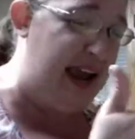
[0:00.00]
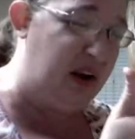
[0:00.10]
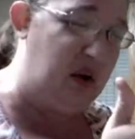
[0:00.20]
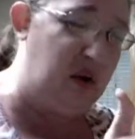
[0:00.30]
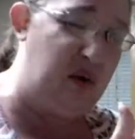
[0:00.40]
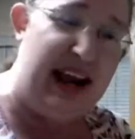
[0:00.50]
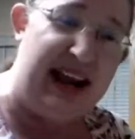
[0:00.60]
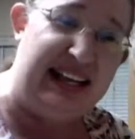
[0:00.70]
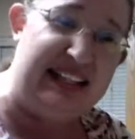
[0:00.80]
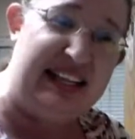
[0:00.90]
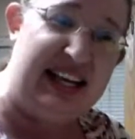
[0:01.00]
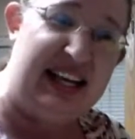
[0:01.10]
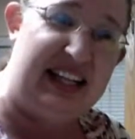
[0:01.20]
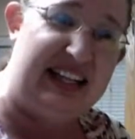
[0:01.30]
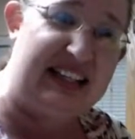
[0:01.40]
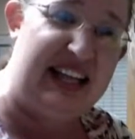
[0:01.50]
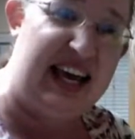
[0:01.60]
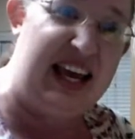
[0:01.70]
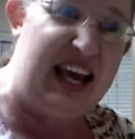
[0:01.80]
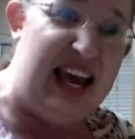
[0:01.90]
had cracks in it, let's
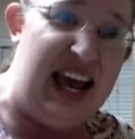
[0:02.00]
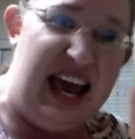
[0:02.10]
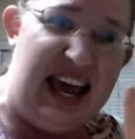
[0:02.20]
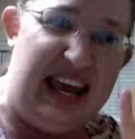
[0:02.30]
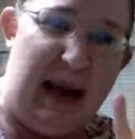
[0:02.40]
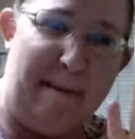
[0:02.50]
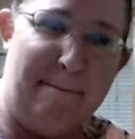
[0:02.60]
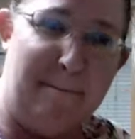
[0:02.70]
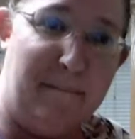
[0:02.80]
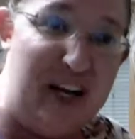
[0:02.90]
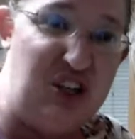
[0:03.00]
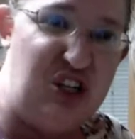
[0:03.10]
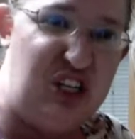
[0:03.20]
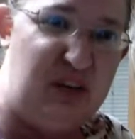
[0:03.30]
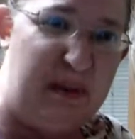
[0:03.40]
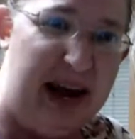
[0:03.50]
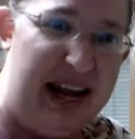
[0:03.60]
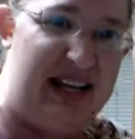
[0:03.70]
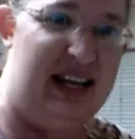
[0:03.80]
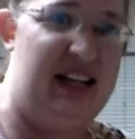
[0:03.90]
say it got munched by
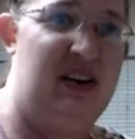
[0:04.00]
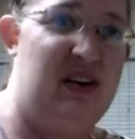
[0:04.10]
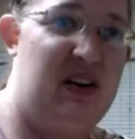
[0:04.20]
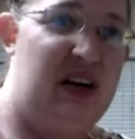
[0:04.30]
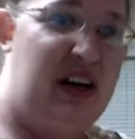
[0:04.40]
another